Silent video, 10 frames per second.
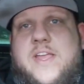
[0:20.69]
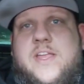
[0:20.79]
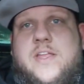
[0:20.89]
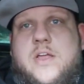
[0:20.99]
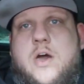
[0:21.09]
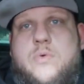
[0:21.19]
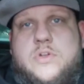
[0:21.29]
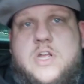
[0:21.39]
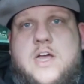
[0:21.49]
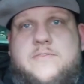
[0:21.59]
a
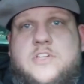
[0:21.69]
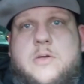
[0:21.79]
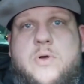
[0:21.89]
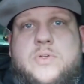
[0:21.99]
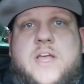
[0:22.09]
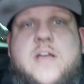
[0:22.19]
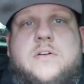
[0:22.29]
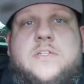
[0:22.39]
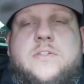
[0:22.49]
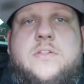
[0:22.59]
all-wheel drive turbo
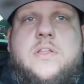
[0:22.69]
Talon.